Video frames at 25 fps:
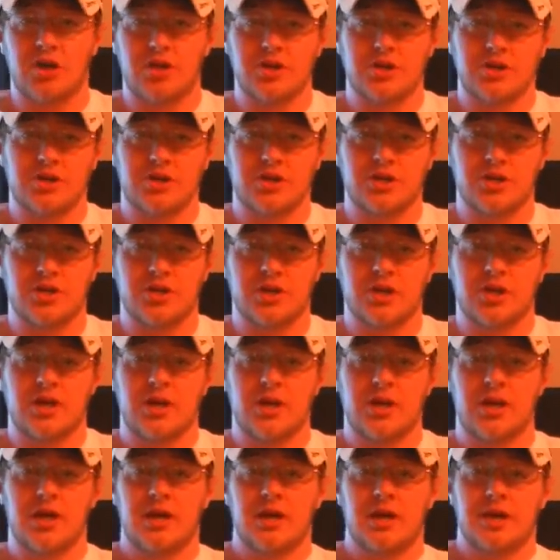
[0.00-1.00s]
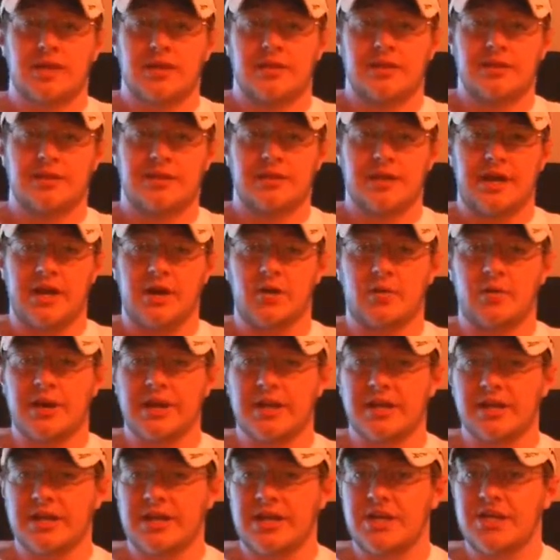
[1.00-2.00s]
under their
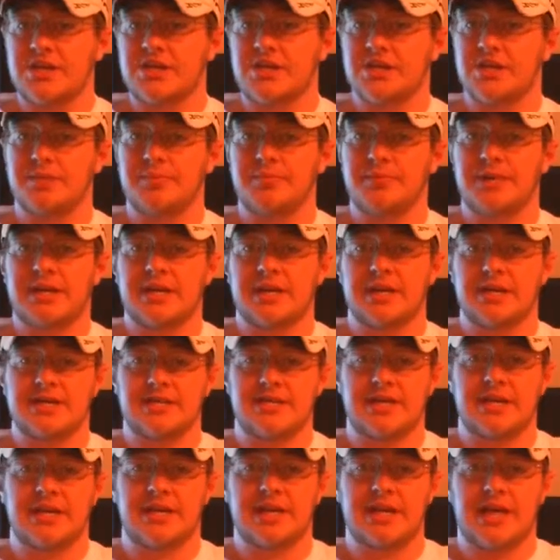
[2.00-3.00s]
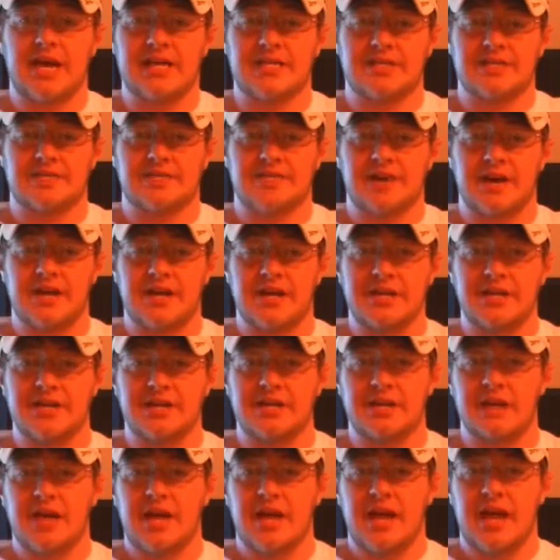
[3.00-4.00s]
regulation because they classified
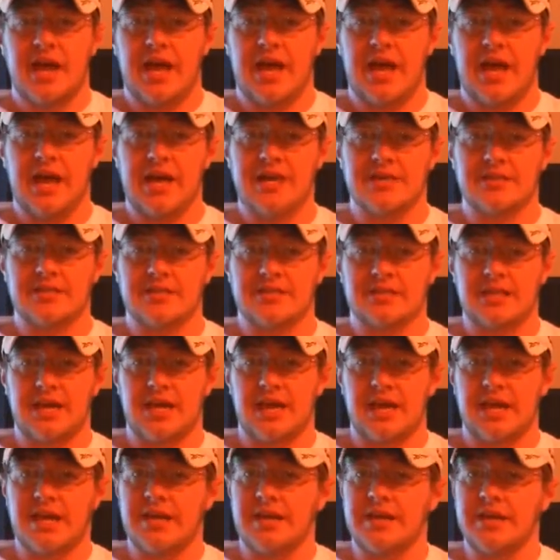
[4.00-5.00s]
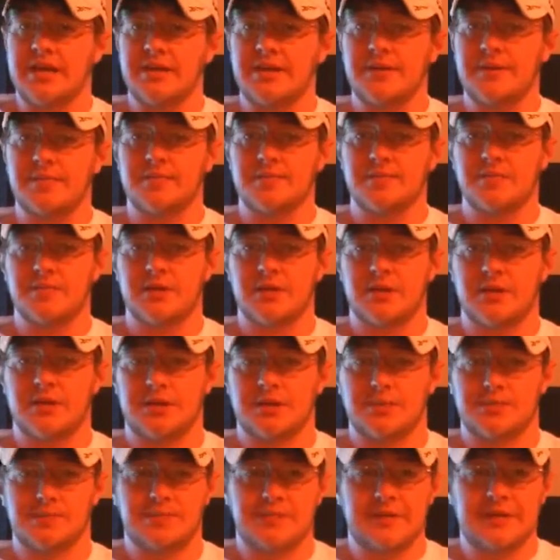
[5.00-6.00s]
it as a
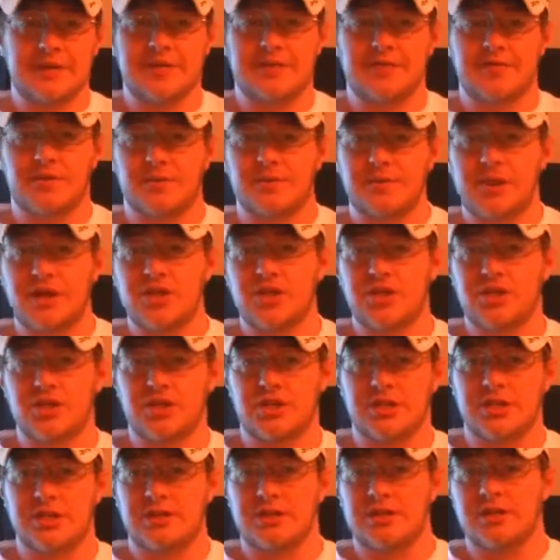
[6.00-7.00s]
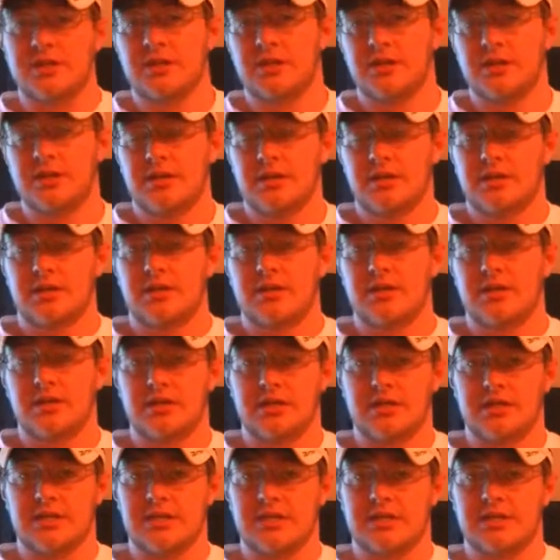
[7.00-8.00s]
information,
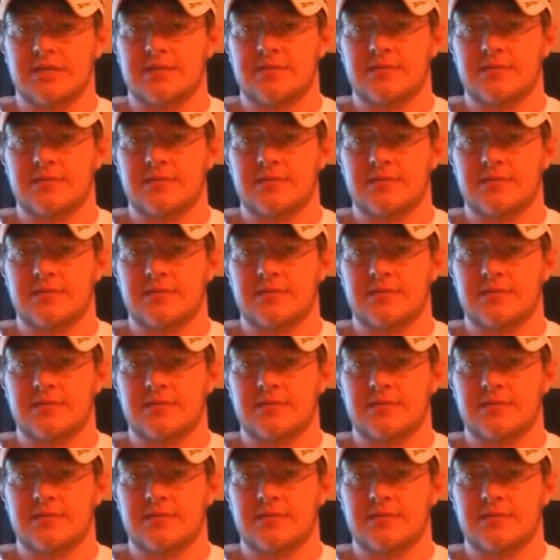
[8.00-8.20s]
I